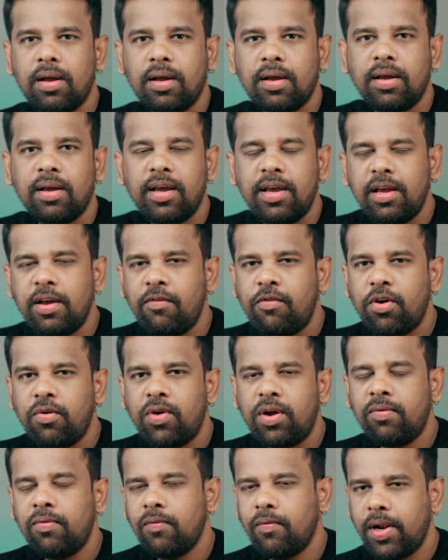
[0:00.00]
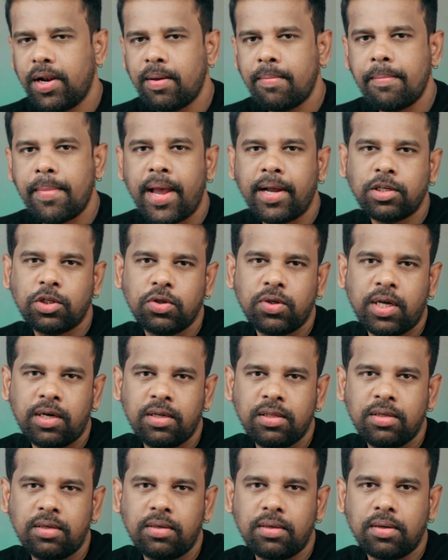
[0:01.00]
Hey everyone, welcome back to
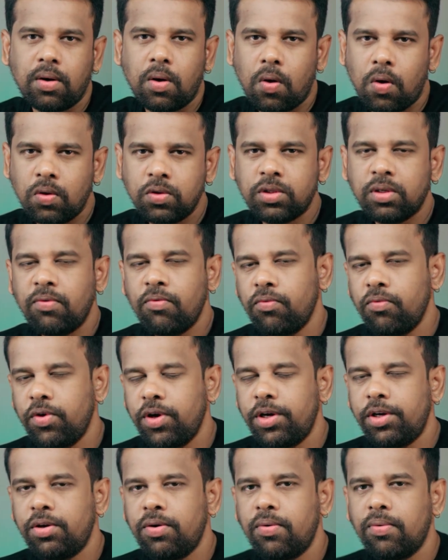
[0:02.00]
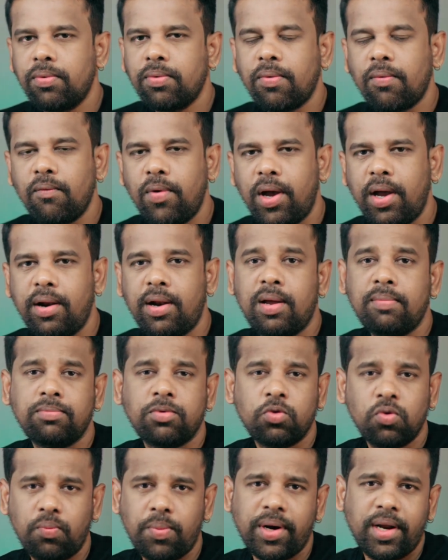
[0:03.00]
another awesome video where I'm
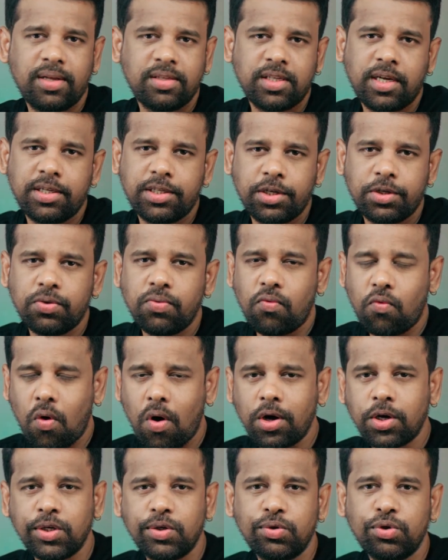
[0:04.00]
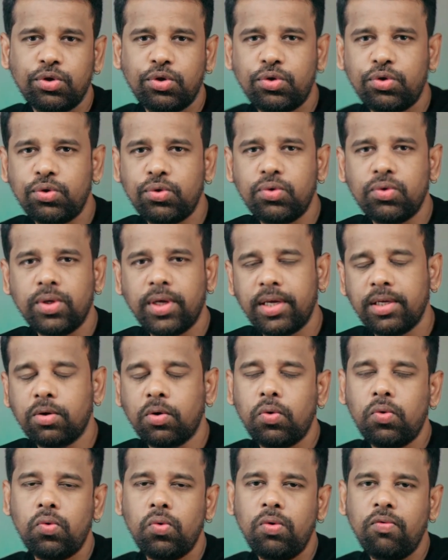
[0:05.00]
super excited to walk you through a
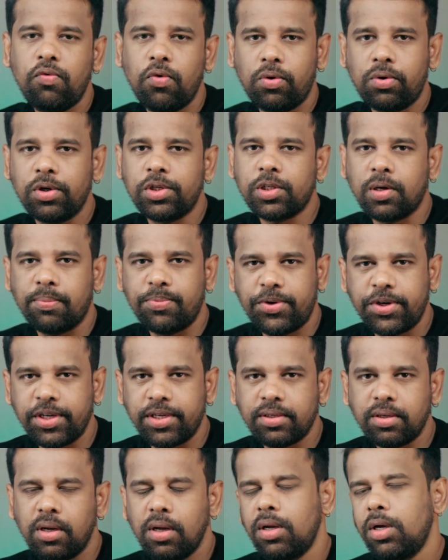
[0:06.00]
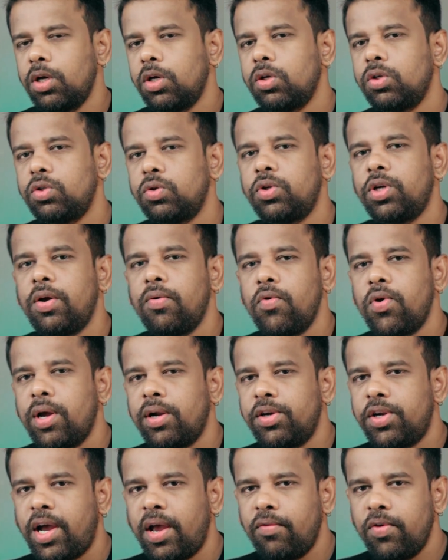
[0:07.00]
cool Photoshop trick. Today we are
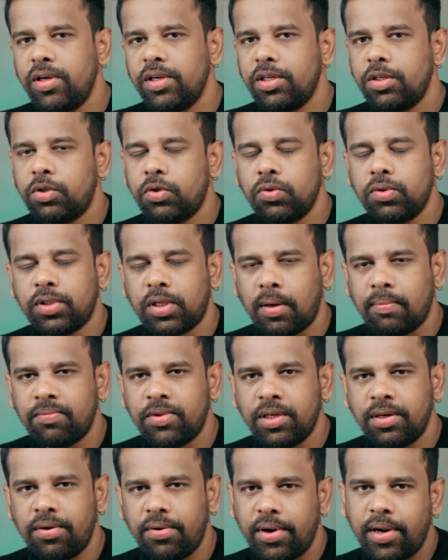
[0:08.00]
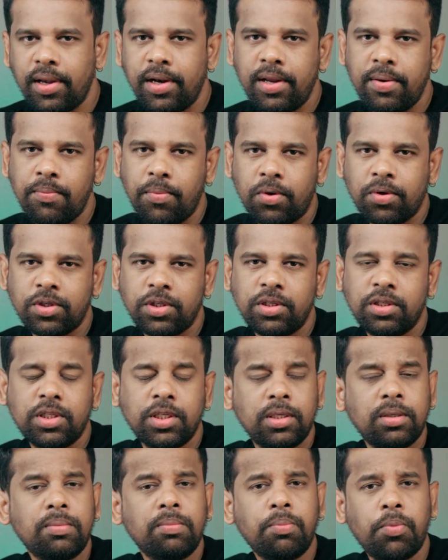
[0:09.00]
diving into something really important
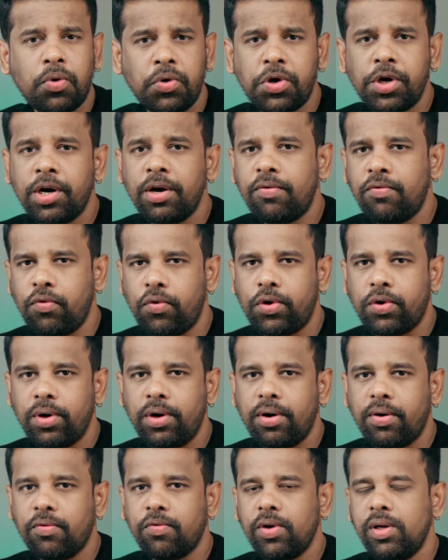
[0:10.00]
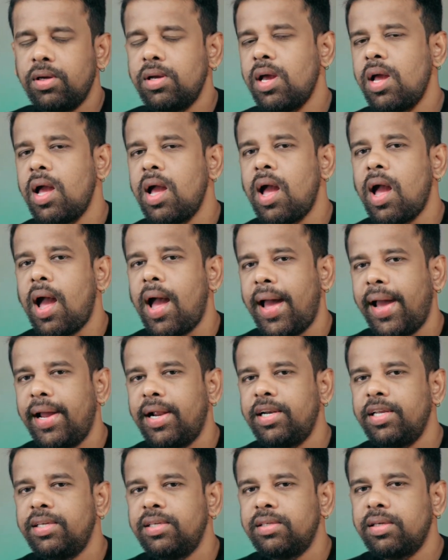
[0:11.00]
in portrait photography,
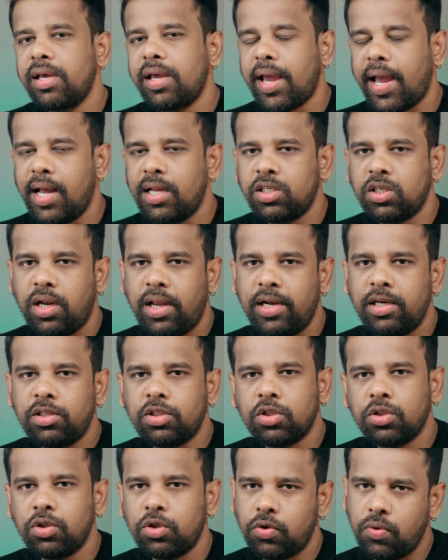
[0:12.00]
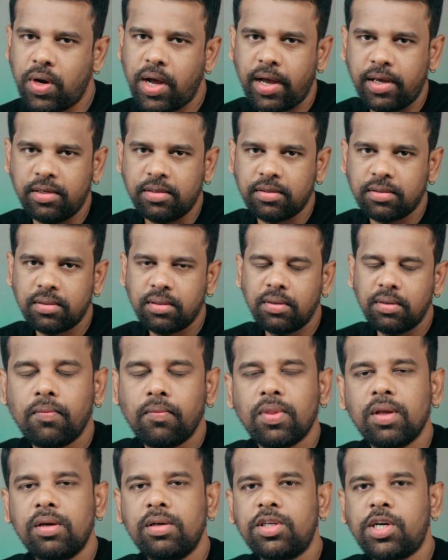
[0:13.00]
adding catch lights to eyes.
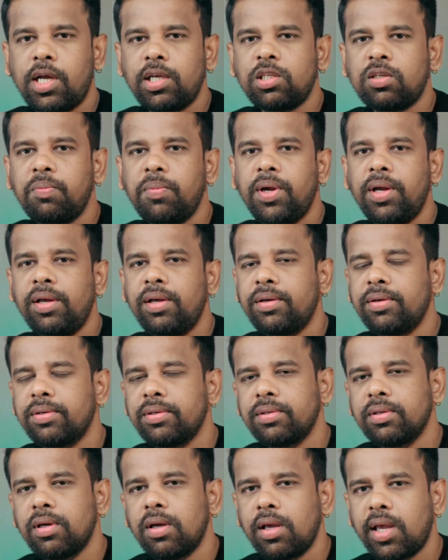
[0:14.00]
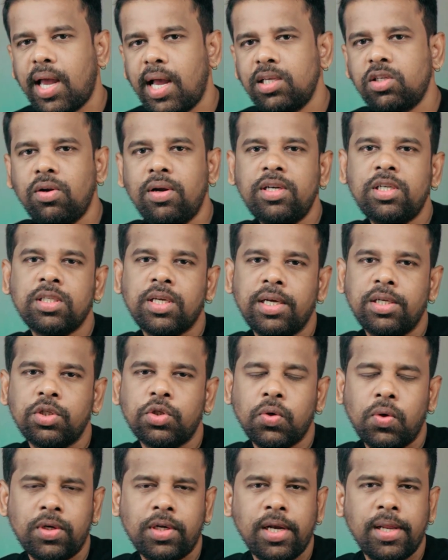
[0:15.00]
Trust me, catch lights can
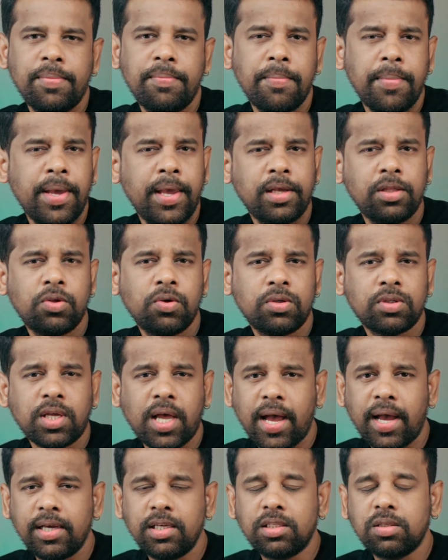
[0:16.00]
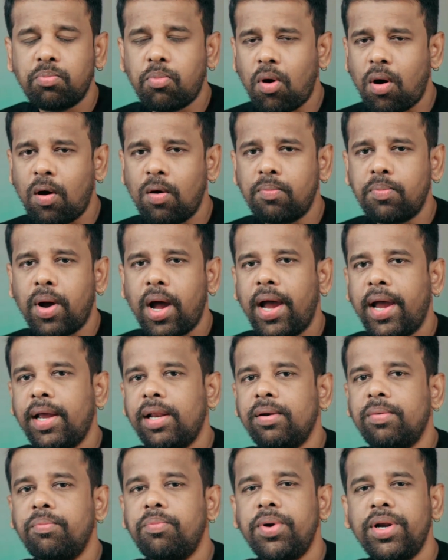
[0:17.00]
totally make those eyes pop
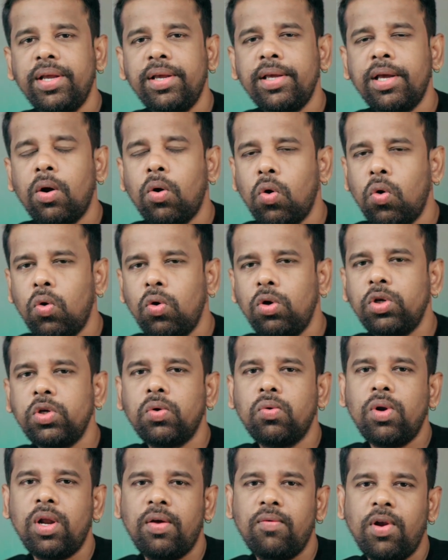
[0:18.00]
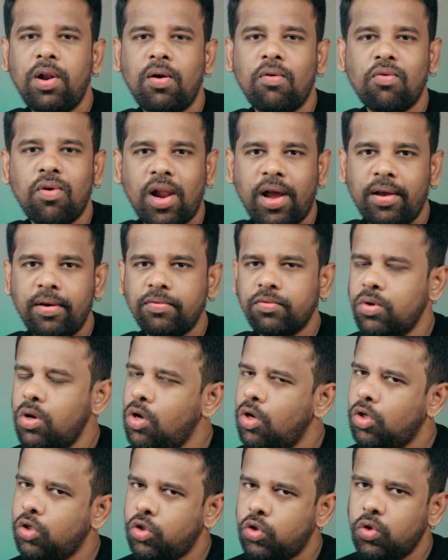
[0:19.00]
and bring a whole new level of life
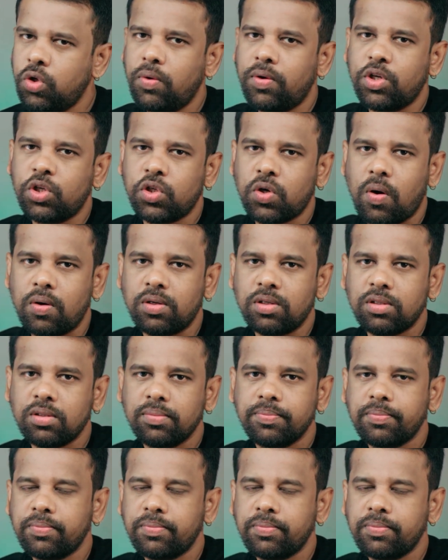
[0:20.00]
to your shots.